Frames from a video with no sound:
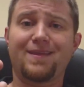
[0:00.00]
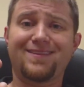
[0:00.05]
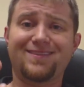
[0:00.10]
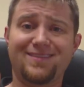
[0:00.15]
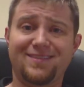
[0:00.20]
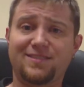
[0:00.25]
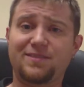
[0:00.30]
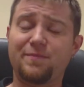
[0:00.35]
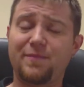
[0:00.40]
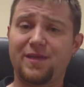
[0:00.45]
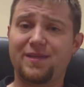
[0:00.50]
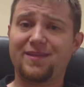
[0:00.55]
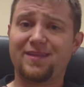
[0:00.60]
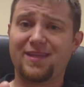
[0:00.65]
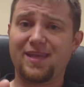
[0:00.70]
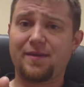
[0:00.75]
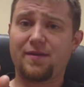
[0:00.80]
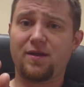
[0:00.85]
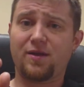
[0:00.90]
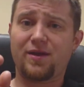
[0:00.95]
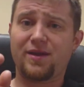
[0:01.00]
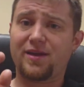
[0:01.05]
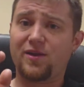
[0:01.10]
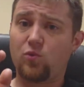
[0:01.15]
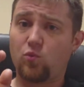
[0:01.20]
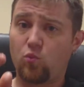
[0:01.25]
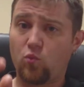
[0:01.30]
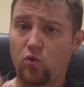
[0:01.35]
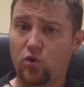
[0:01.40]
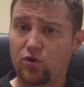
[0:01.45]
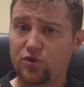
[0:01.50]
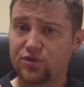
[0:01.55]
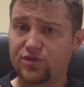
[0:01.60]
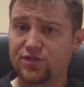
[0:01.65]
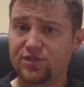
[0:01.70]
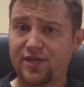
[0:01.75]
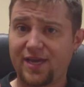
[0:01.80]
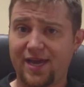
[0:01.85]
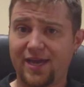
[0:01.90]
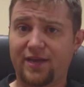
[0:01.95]
Doesn't mean that they are any
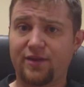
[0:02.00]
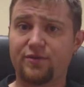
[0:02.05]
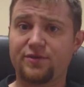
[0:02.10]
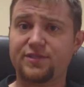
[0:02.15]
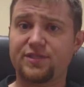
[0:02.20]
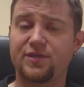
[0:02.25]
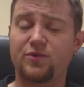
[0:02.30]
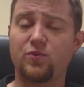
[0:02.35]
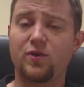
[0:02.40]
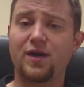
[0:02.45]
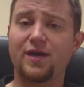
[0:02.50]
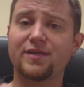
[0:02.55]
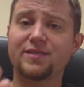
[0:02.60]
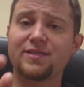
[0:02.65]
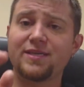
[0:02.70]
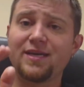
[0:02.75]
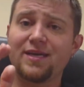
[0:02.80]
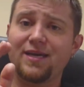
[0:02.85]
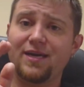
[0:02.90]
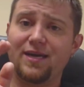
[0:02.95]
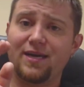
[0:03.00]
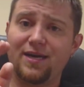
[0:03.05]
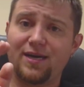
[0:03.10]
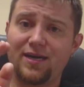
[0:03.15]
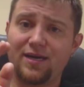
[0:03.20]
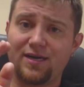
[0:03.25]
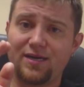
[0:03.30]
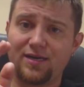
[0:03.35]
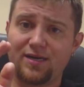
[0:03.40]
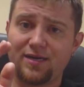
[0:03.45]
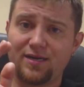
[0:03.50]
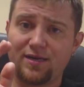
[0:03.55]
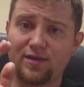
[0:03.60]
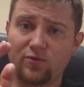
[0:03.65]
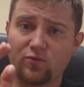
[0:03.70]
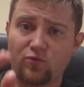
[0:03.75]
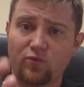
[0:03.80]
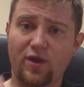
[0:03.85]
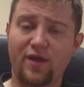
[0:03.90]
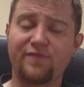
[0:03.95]
worse accuracy-wise.
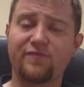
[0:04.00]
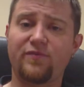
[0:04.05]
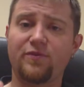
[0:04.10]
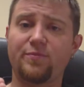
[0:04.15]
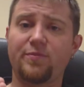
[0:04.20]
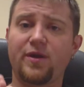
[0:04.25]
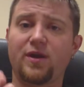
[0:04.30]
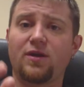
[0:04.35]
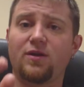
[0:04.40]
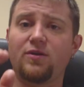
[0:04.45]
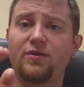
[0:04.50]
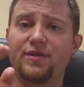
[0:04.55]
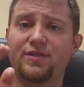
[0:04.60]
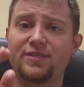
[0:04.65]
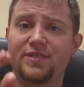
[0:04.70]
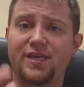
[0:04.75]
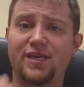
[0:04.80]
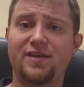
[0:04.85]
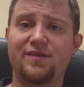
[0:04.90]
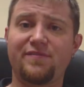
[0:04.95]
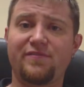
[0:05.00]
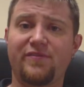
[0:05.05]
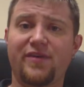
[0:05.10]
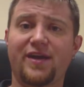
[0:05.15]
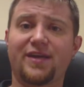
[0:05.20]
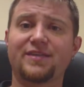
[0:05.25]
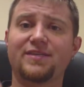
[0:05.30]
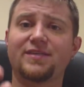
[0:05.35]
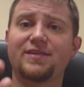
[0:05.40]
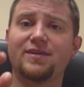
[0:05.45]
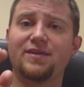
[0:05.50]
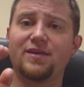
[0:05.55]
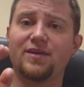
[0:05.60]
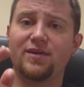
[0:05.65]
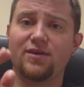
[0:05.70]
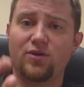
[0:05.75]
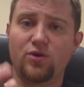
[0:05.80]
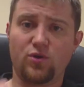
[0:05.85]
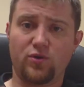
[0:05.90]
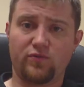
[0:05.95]
A rifle barrel is in effect
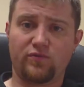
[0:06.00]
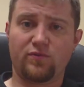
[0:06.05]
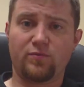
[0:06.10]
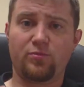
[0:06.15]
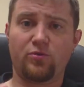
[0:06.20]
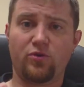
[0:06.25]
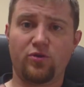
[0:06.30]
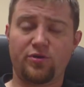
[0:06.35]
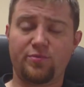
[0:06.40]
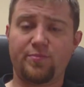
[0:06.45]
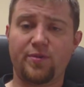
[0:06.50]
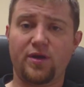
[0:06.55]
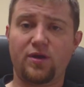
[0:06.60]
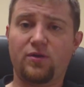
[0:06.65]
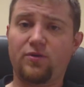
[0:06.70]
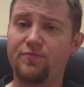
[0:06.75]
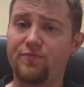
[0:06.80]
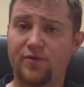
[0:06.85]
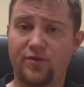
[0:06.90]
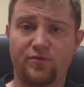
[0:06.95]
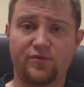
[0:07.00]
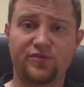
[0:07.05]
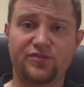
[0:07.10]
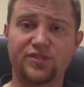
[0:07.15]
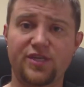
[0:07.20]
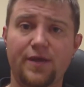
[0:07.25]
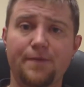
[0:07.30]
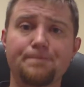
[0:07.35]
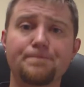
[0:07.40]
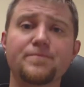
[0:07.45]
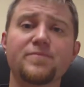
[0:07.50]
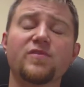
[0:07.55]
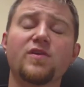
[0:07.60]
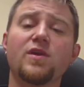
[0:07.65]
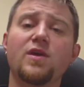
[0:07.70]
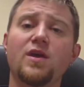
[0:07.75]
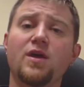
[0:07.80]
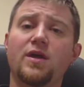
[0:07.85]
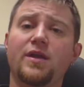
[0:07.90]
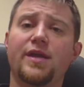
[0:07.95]
an overboard barrel. They're the same.
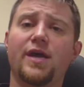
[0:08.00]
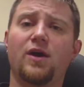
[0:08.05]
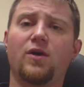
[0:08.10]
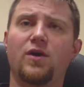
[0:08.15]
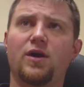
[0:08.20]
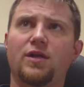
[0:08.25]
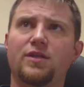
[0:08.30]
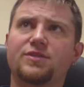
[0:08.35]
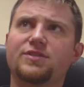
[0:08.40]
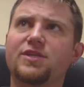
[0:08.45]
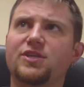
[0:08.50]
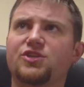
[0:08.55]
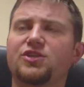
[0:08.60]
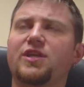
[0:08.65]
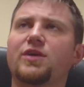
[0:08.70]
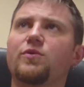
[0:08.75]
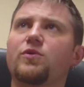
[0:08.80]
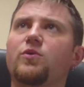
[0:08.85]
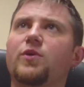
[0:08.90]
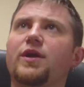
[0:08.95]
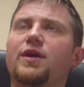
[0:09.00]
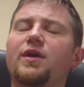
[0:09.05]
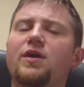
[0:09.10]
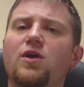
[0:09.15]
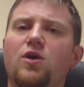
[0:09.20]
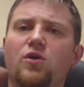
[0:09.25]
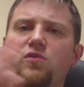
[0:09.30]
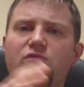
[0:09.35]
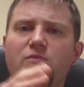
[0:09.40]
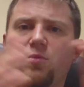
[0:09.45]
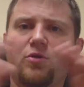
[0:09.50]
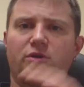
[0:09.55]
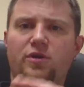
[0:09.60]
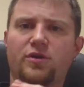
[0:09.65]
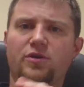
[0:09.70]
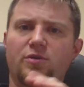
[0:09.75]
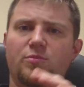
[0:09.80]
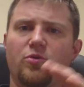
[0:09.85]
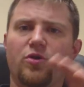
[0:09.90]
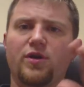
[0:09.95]
Now let's touch on that real quick. Overboard,
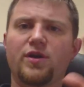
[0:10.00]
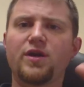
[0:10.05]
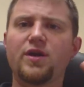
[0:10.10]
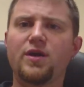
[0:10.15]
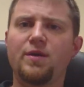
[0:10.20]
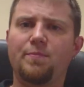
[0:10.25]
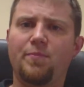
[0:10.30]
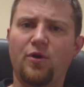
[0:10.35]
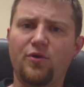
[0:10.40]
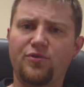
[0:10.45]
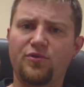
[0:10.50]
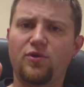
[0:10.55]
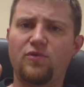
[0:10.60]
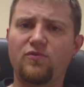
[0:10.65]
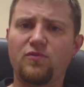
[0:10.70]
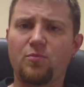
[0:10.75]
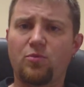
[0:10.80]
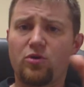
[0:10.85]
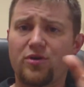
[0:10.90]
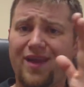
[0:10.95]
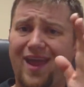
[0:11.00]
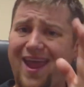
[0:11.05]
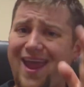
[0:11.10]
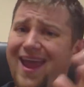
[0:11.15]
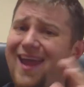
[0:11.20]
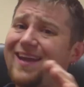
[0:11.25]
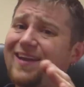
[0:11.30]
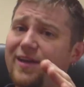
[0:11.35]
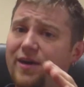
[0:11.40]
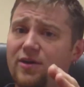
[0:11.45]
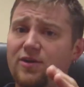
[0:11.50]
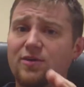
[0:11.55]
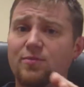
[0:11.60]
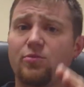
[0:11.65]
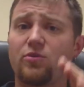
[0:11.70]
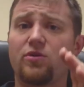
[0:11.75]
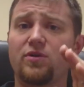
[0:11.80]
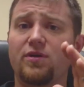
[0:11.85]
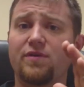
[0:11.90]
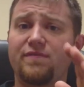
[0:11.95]
underboard. Both overboard and
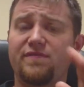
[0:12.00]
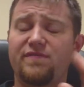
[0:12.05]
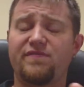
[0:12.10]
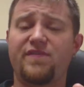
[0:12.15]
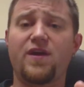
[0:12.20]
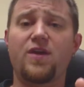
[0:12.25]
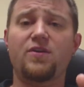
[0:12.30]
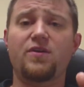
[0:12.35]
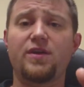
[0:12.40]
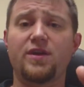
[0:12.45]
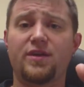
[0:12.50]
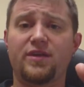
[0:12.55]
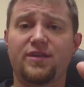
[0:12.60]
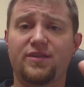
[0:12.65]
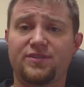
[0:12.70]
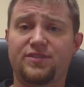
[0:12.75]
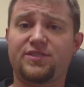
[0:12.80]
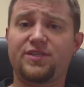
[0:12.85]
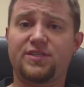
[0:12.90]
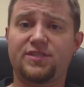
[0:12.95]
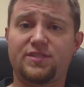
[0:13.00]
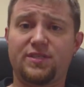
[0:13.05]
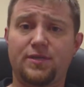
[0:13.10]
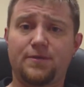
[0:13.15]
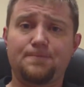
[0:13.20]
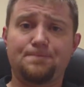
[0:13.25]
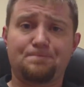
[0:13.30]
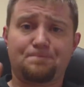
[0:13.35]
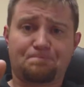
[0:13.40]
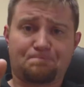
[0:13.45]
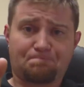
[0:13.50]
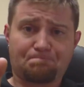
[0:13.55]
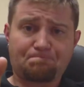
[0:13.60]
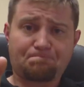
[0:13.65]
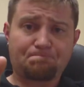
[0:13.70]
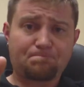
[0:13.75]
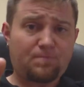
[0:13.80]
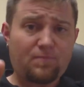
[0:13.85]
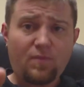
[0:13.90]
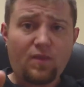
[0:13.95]
underboard are very consistent.
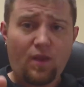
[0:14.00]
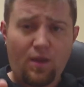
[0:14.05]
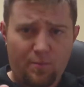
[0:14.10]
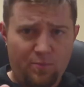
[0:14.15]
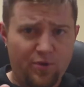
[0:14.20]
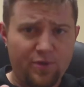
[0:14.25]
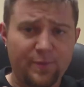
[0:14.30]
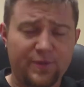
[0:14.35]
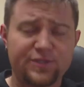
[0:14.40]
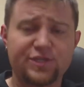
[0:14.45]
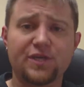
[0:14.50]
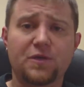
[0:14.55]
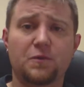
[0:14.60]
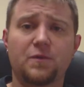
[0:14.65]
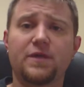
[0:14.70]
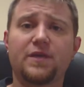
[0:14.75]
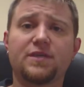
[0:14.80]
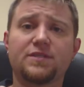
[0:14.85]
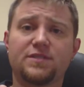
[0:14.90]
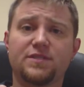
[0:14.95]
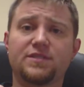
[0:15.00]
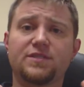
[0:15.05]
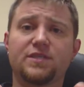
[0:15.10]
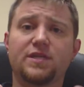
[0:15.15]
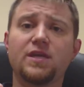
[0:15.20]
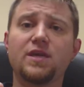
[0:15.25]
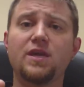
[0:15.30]
Pretty much equally consistent.